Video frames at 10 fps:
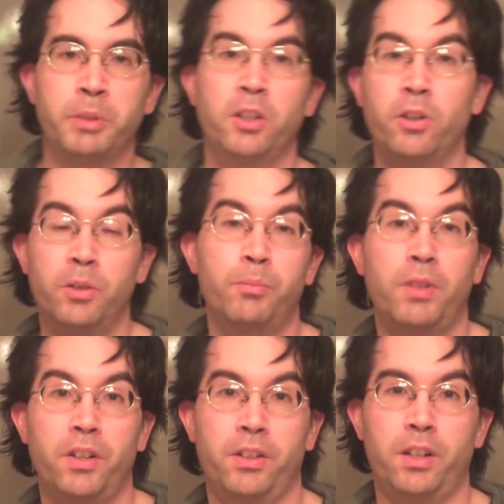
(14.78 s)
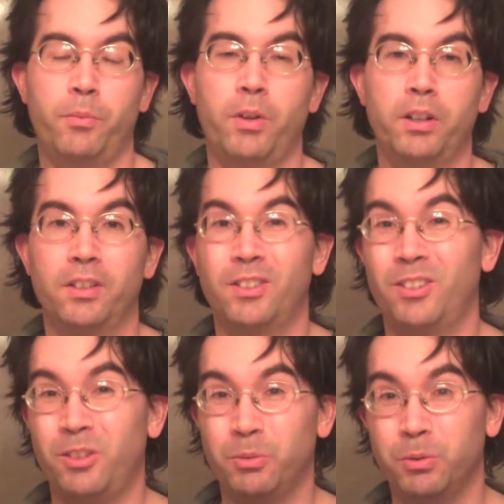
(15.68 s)
my current project at work is
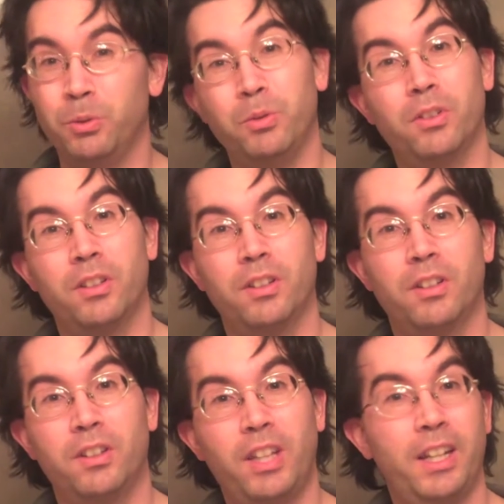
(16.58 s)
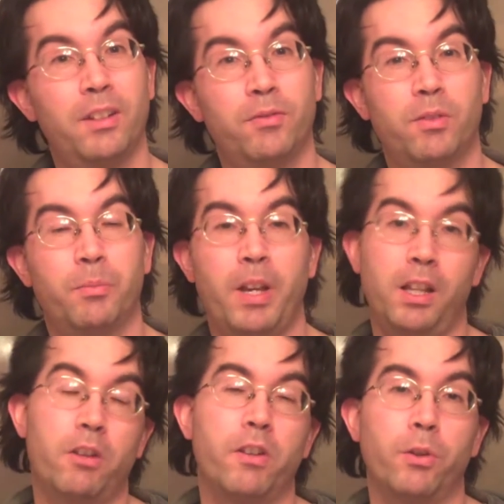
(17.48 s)
to use data from
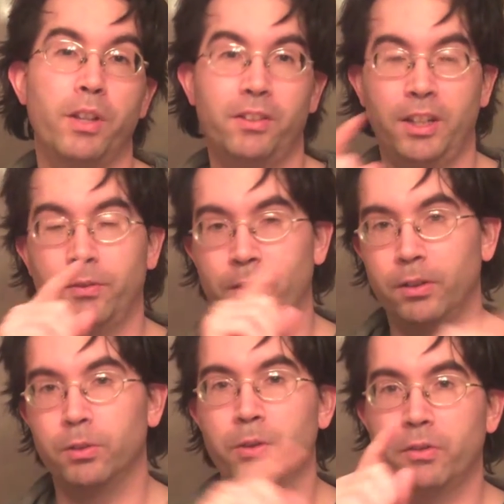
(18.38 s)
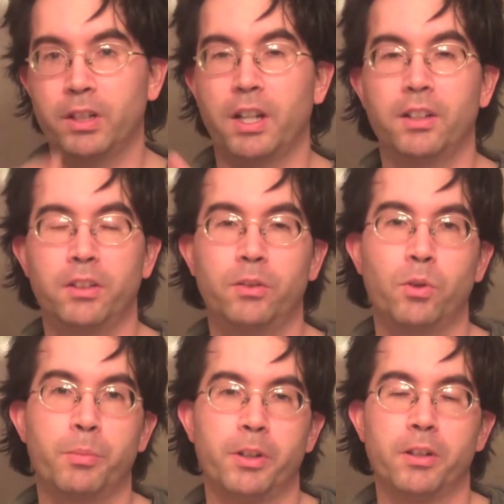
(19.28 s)
LRO, that stands for Lunar Reconnaissance
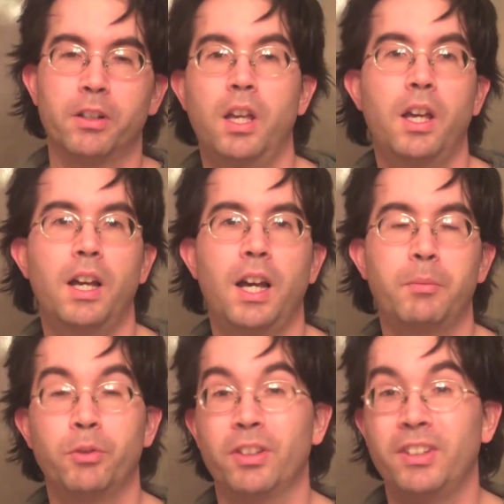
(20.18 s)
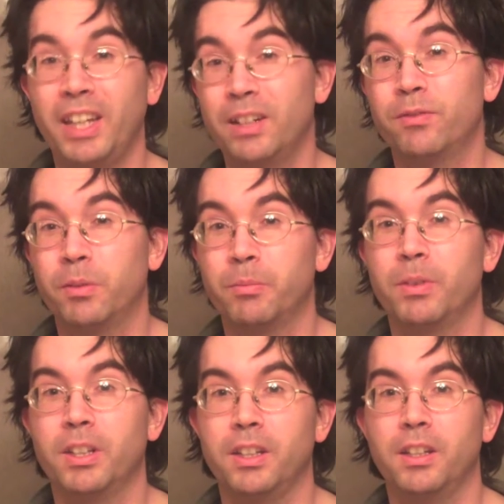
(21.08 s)
Orbiter. I'm using data from
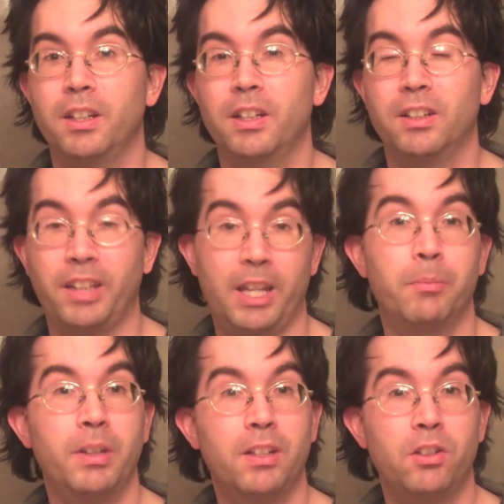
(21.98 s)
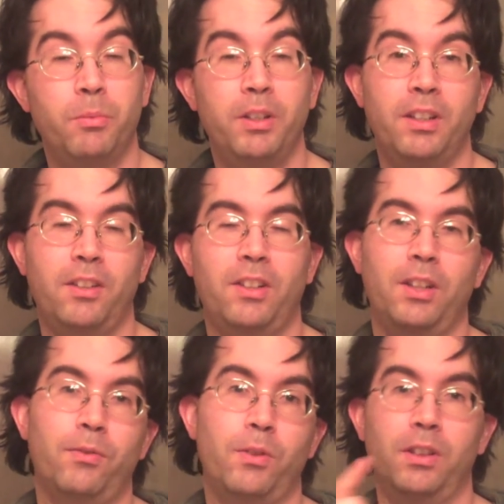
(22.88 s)
the LAMP instrument, that
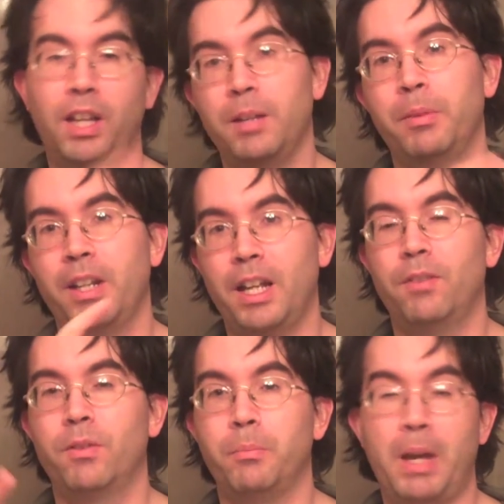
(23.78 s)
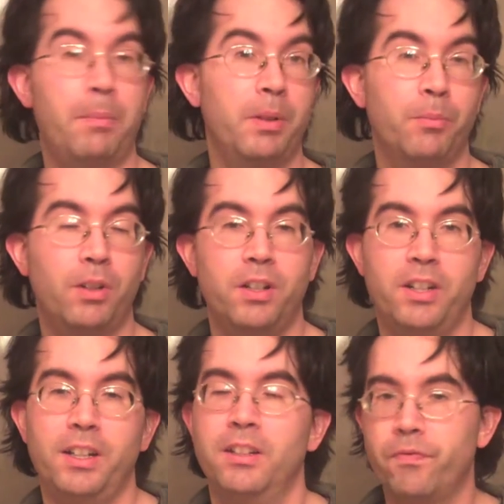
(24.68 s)
stands for Lyman Alpha Mapping
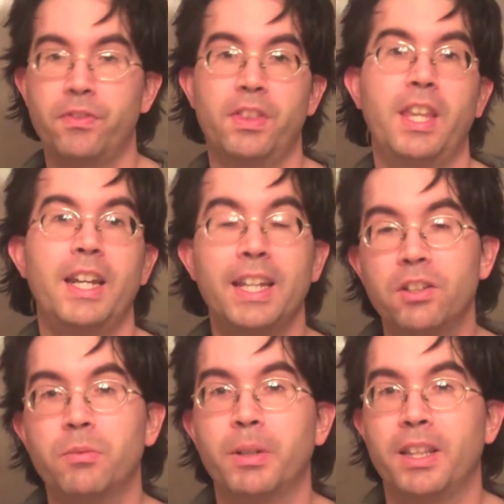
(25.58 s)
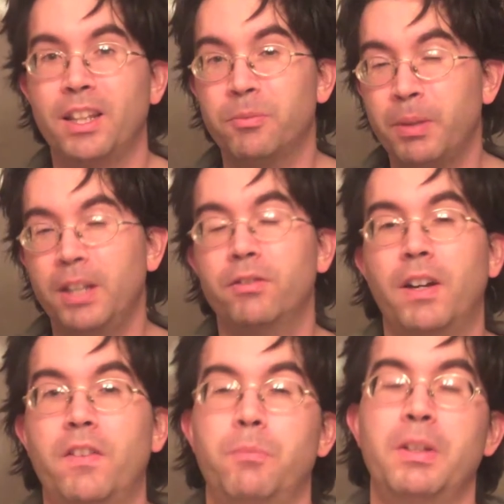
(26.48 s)
Project. That instrument and that
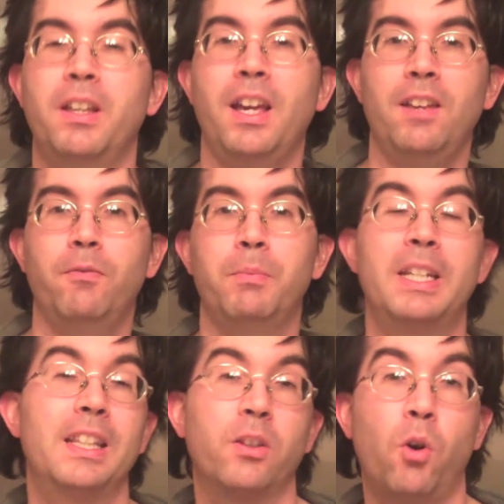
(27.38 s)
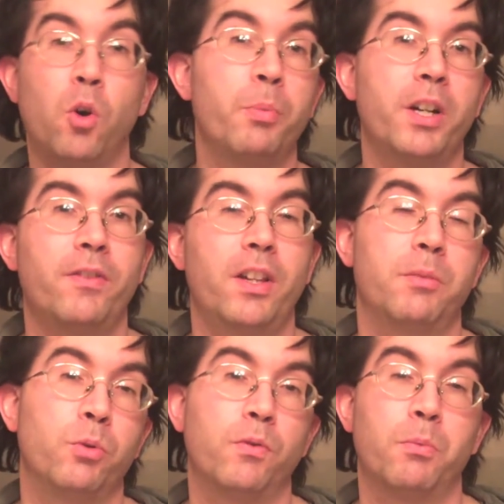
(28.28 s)
spacecraft have been in orbit around the
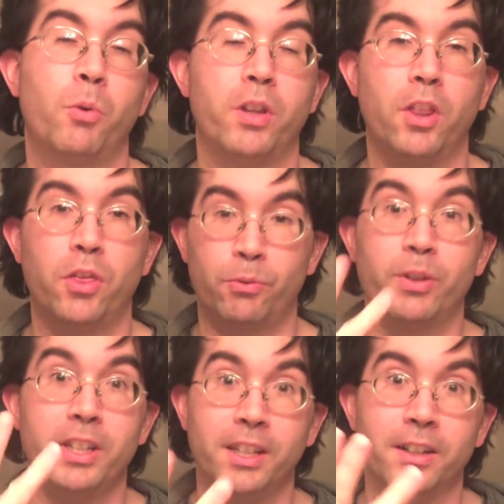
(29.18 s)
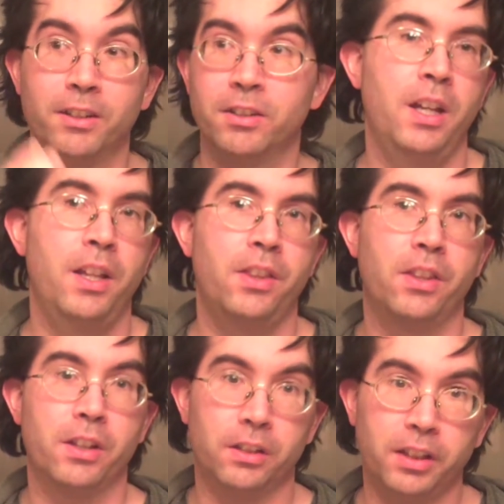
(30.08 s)
moon for more than 3 years.
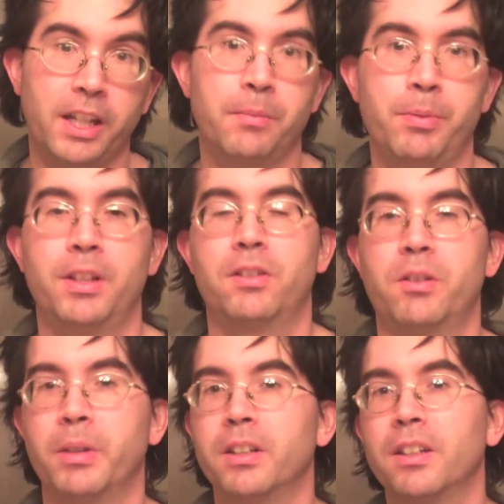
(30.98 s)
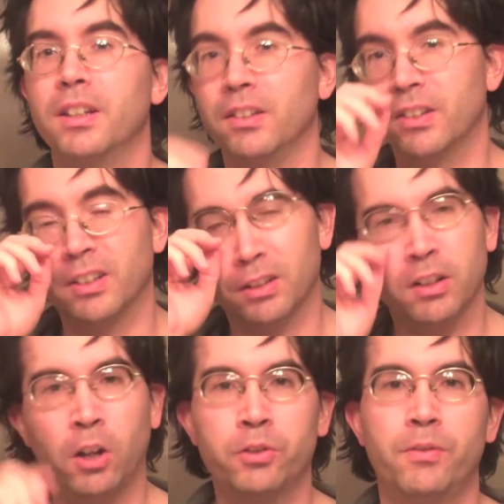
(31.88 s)
The LAMP instrument is an
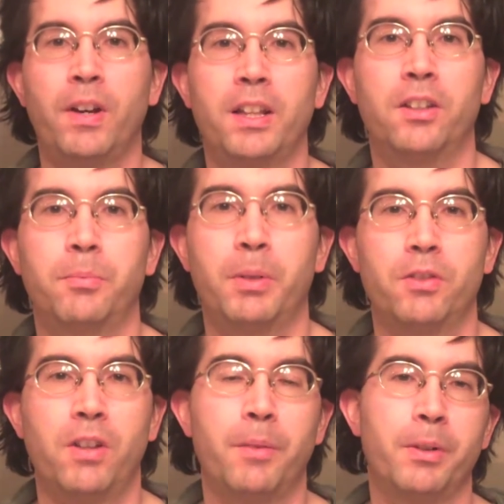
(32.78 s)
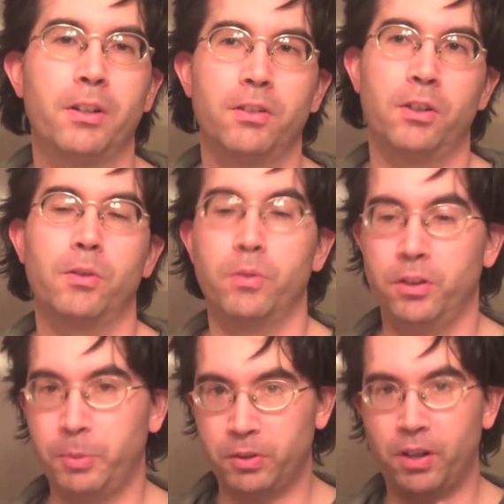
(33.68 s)
ultraviolet spectrometer. So
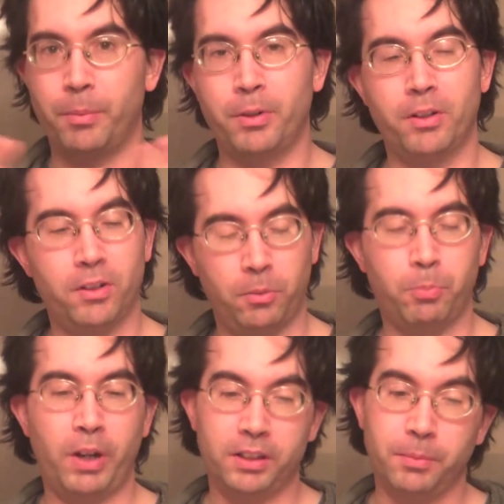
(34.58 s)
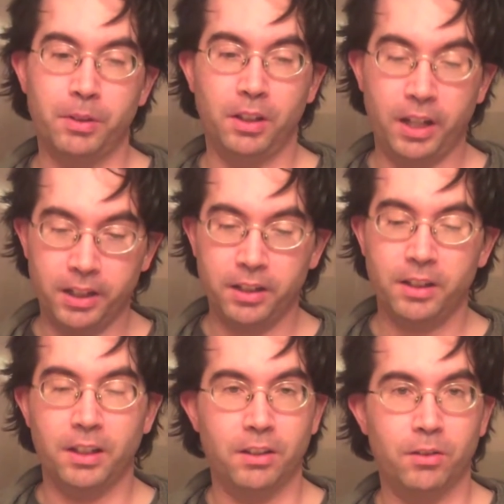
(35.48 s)
spectrometer just breaks up the light
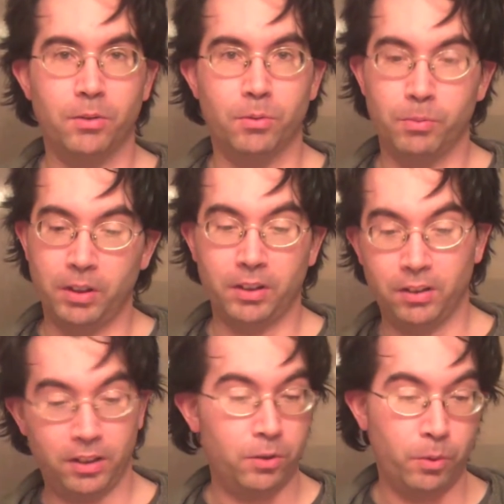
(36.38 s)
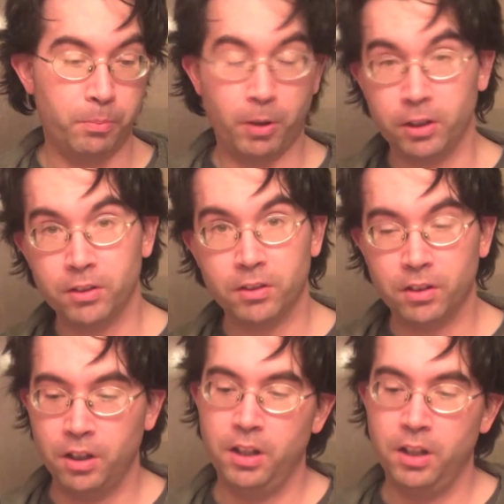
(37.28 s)
into its constituent parts.